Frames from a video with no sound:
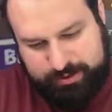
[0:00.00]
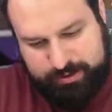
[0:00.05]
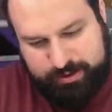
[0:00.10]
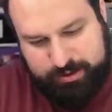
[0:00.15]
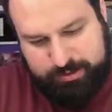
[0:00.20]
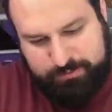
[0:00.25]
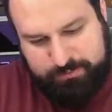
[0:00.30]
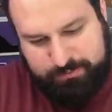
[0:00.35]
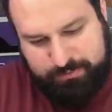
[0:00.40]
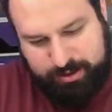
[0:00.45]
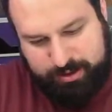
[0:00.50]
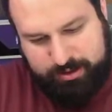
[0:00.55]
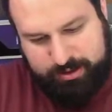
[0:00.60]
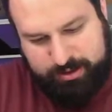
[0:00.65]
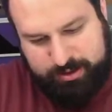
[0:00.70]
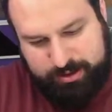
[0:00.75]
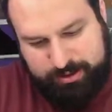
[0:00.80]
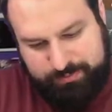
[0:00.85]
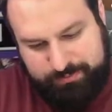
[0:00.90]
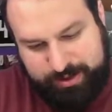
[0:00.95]

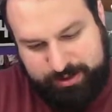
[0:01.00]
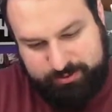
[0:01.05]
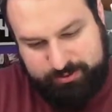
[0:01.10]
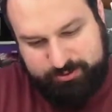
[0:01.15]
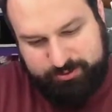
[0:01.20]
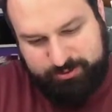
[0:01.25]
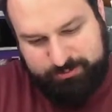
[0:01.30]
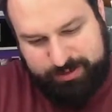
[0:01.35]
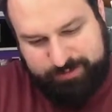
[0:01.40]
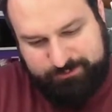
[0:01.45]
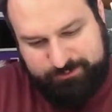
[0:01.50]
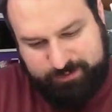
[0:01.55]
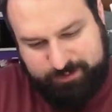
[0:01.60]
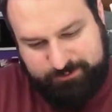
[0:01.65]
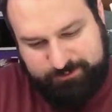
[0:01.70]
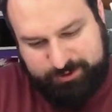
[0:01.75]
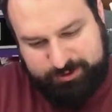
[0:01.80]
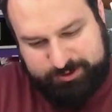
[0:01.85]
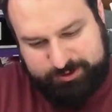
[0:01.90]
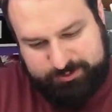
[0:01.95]
Metal Grumon for our
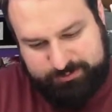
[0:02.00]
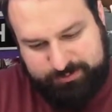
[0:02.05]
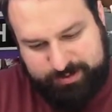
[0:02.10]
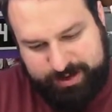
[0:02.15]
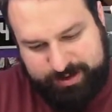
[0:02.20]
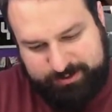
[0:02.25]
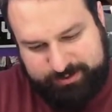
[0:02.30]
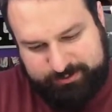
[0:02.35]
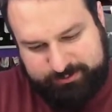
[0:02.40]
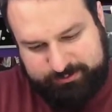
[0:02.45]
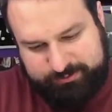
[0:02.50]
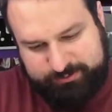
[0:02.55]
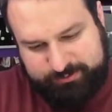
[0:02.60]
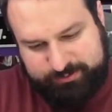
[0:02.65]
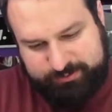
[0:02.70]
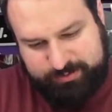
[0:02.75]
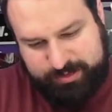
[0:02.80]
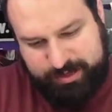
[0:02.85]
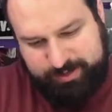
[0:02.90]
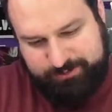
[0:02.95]
first rare,
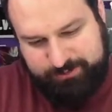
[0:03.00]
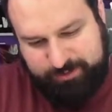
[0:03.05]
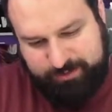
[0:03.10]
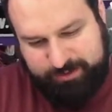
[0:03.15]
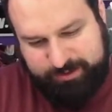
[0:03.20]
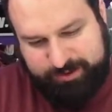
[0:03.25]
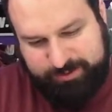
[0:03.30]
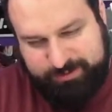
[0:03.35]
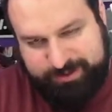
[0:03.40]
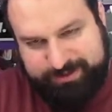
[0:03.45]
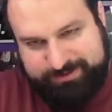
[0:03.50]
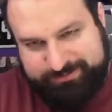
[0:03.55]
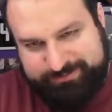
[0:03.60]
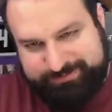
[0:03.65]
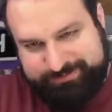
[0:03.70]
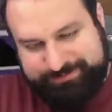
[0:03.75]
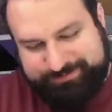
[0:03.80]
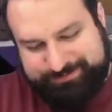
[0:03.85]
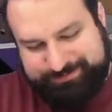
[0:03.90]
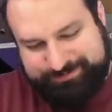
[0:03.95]
not a foily one.
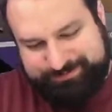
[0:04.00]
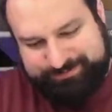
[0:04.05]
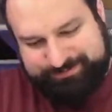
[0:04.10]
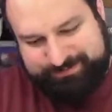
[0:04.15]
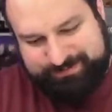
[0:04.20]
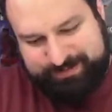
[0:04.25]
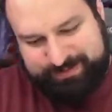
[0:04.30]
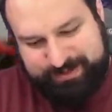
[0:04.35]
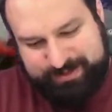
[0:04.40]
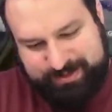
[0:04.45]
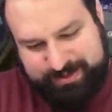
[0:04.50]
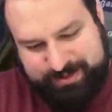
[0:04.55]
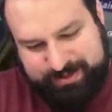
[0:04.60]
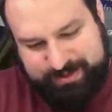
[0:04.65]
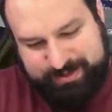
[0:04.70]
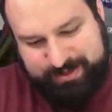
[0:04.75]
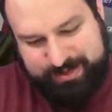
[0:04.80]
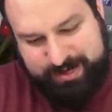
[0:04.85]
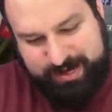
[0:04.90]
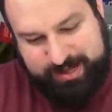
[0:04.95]

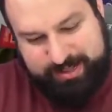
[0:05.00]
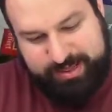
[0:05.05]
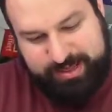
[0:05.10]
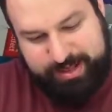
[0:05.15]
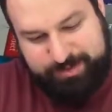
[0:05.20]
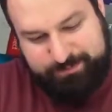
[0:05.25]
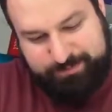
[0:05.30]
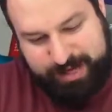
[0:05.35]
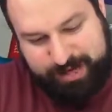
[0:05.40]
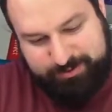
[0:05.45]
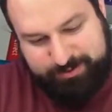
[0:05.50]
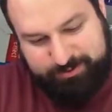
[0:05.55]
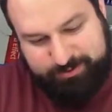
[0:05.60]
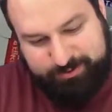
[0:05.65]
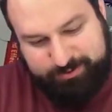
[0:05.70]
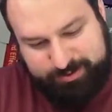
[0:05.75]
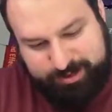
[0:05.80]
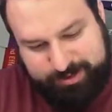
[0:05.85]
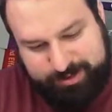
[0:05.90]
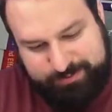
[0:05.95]
And then Black or
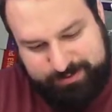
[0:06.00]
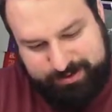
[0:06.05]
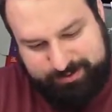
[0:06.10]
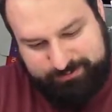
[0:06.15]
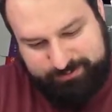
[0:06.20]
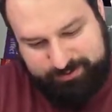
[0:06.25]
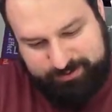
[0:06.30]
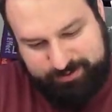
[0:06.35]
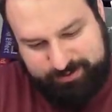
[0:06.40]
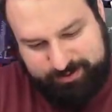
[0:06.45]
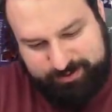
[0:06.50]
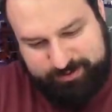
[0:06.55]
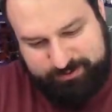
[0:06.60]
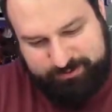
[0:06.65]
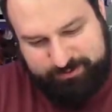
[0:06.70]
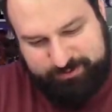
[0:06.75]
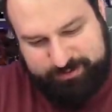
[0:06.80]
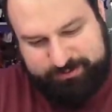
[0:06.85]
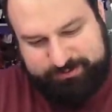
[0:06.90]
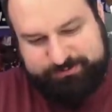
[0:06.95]
Greymon for our other
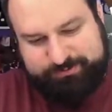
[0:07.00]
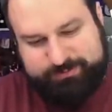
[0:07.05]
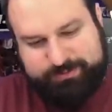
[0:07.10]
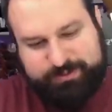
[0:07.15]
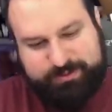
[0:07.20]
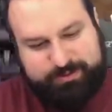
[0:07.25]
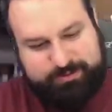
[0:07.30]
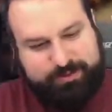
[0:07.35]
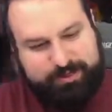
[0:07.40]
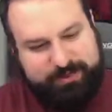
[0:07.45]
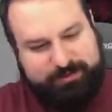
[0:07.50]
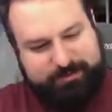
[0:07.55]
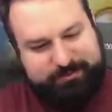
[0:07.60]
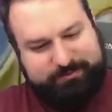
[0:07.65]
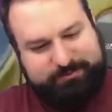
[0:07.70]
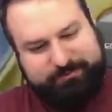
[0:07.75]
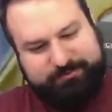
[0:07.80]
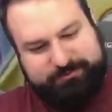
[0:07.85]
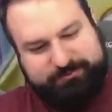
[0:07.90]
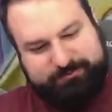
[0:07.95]
one. All right.
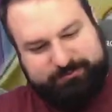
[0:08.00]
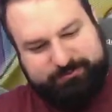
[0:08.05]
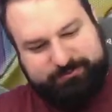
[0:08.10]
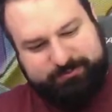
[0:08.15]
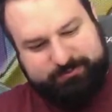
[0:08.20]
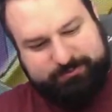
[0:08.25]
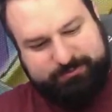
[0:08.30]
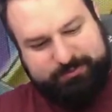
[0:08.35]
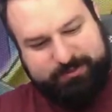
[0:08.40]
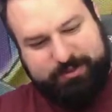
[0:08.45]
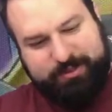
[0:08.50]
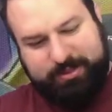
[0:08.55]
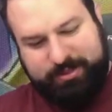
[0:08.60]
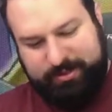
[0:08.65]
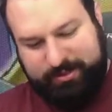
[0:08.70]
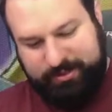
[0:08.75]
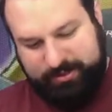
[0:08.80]
Another